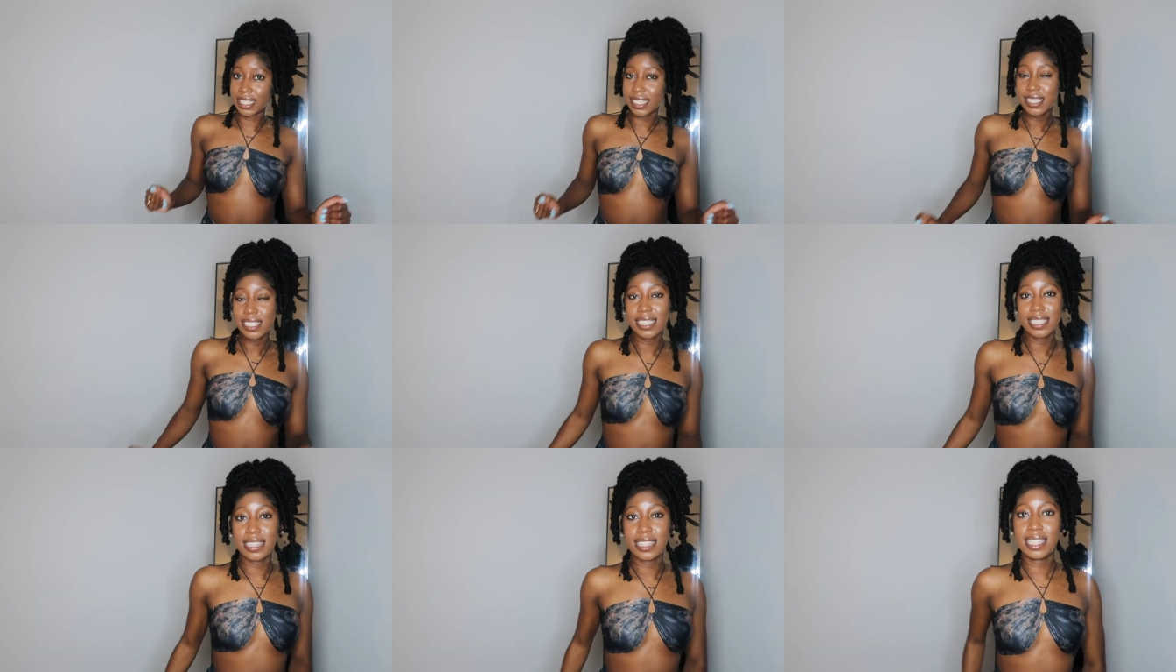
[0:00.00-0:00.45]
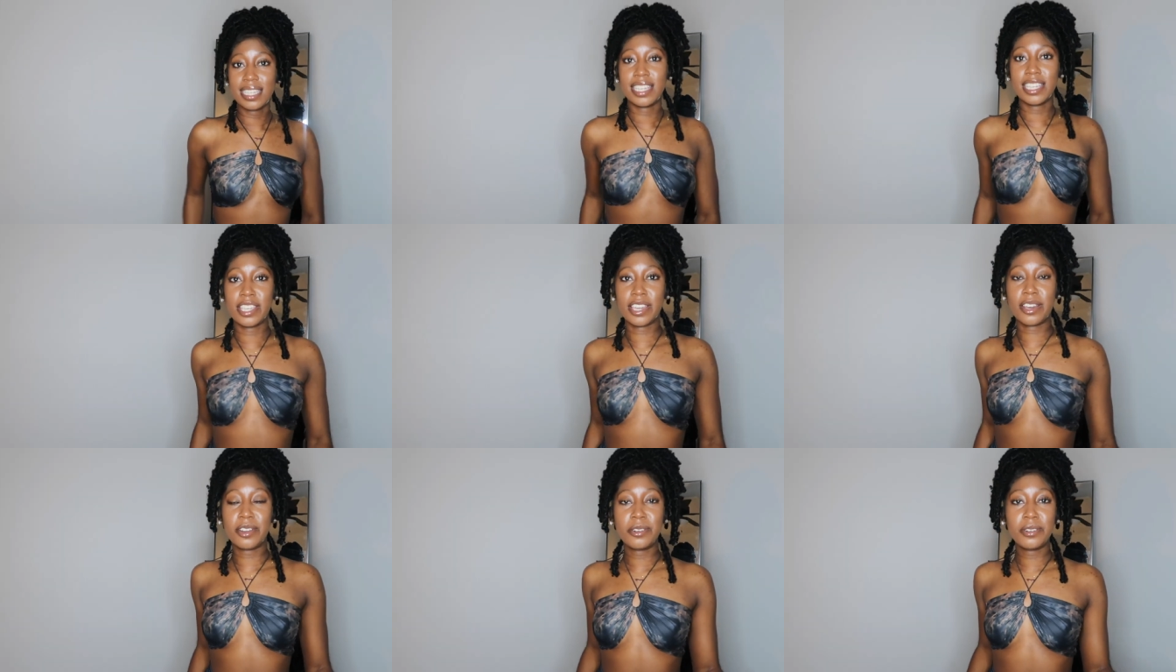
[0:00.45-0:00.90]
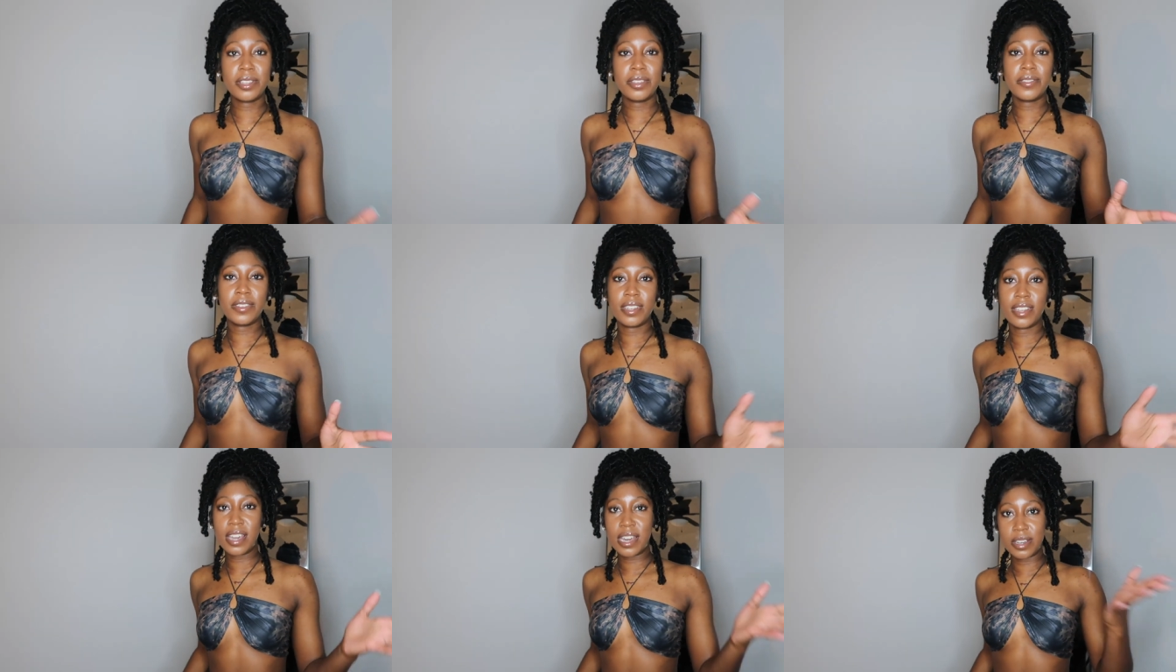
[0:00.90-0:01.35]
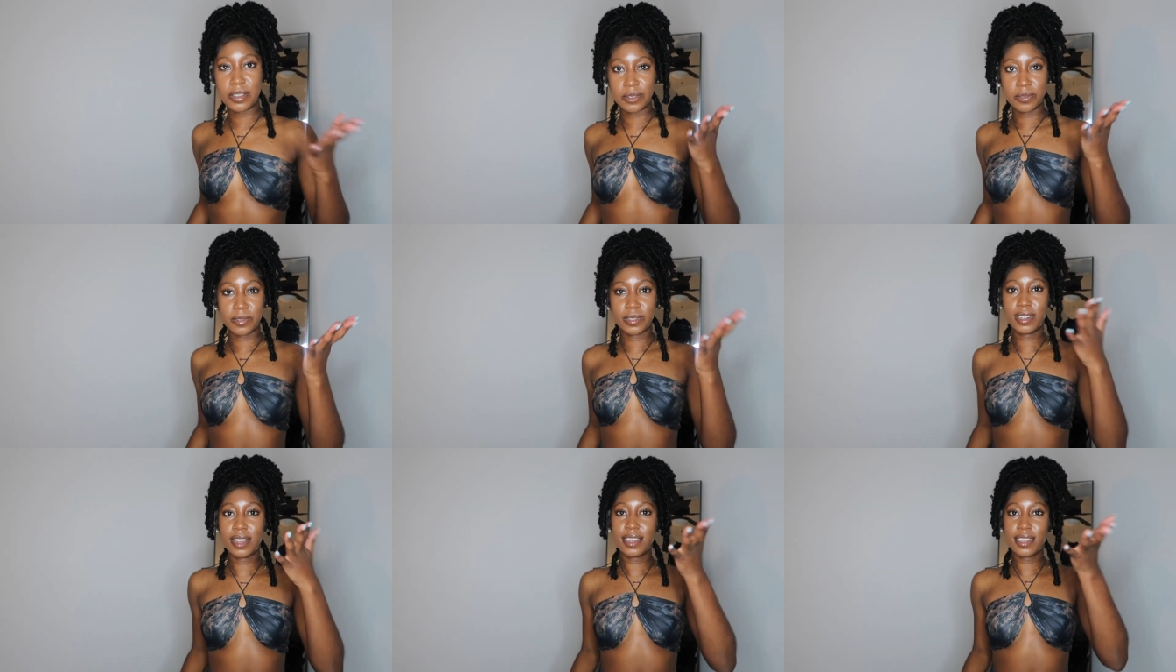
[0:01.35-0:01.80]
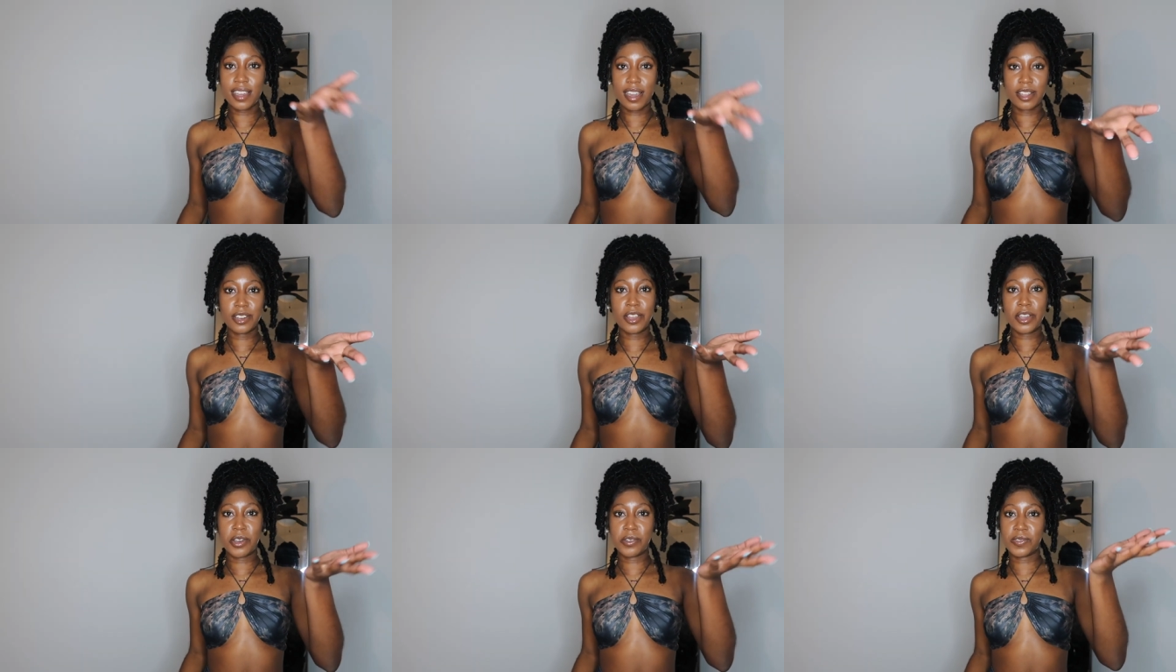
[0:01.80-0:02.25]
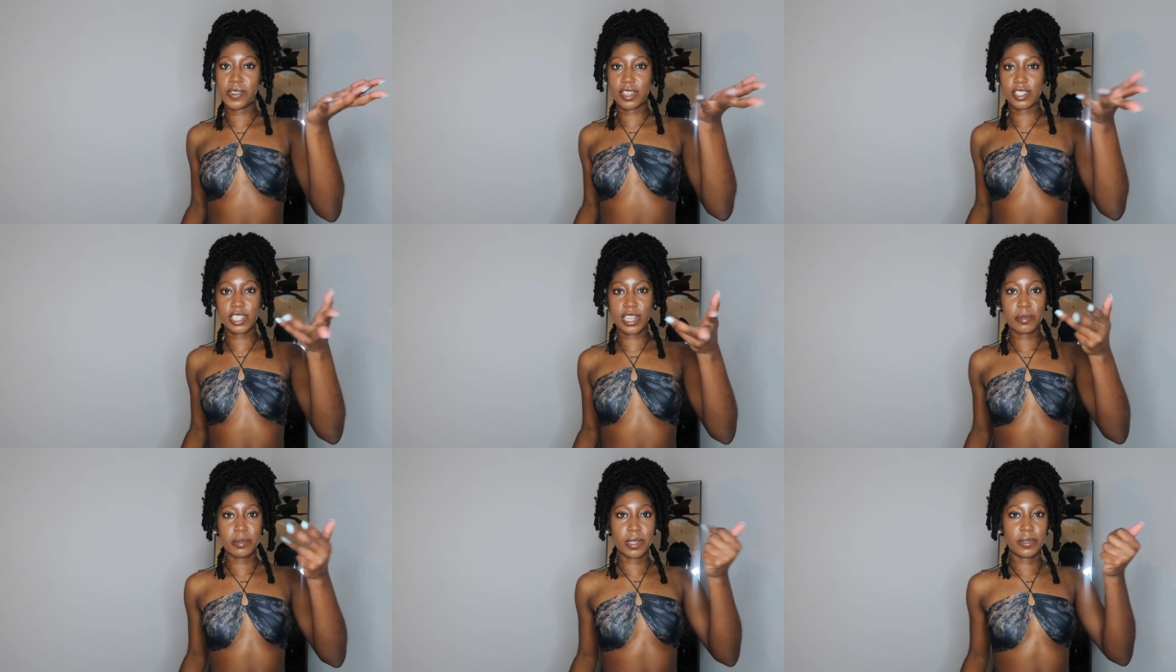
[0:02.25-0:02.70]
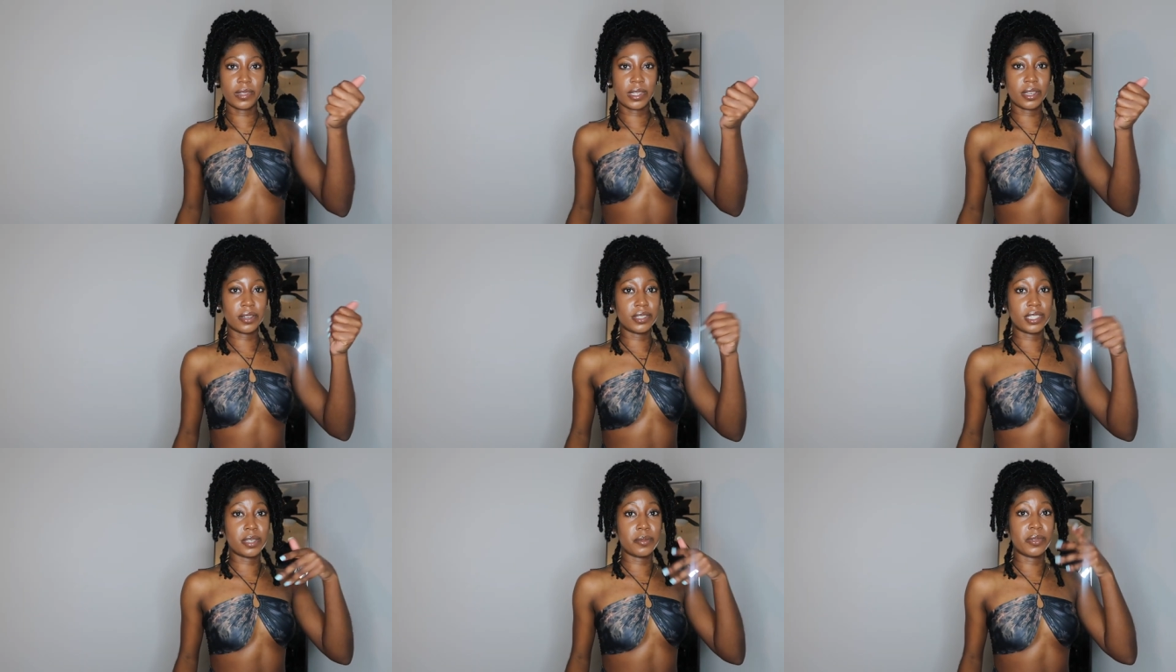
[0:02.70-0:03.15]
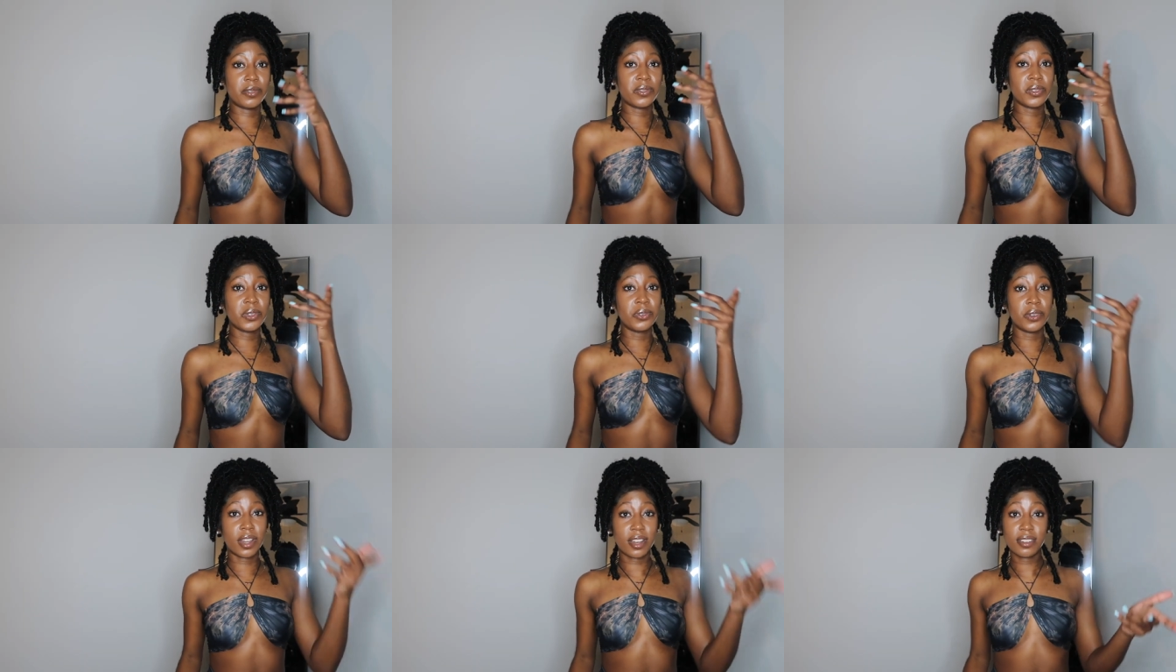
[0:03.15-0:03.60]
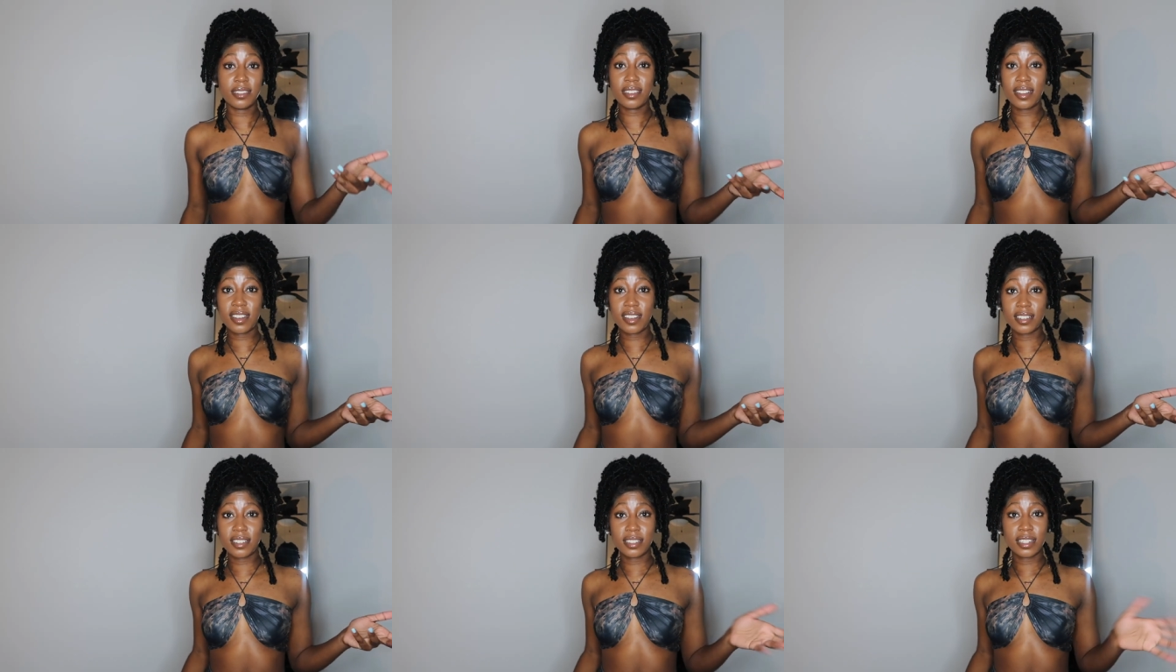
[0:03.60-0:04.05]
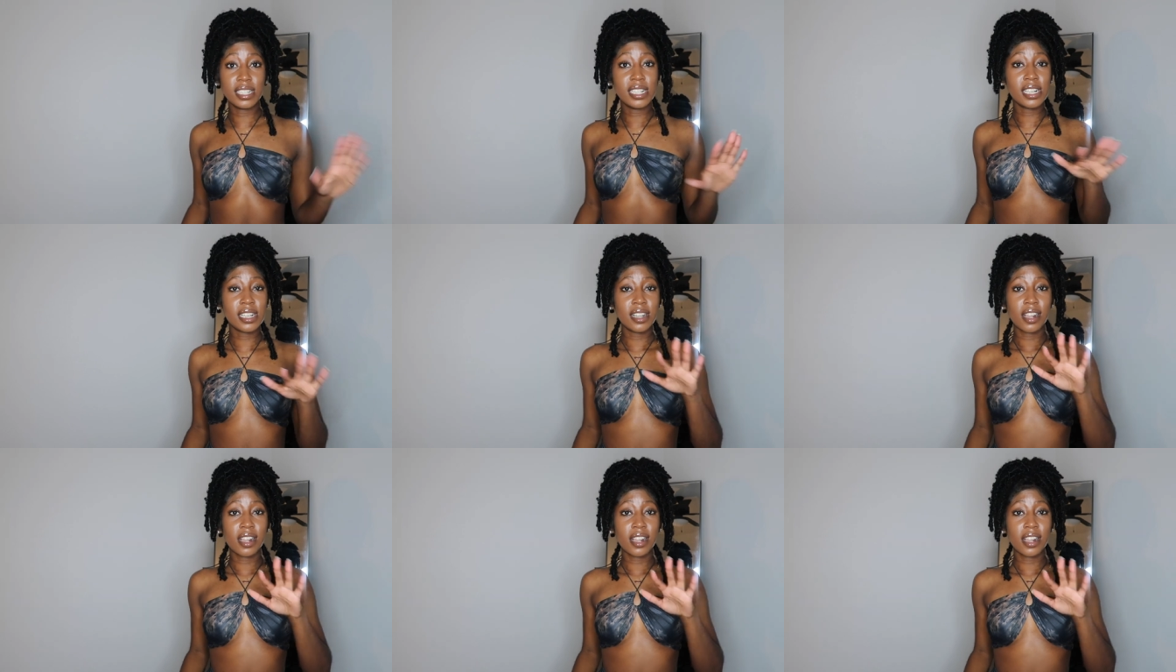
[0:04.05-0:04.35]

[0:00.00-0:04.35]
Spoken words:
That's the thing. Y'all don't even know. Well, now y'all know if y'all shop Lovely Wholesale. If you don't know,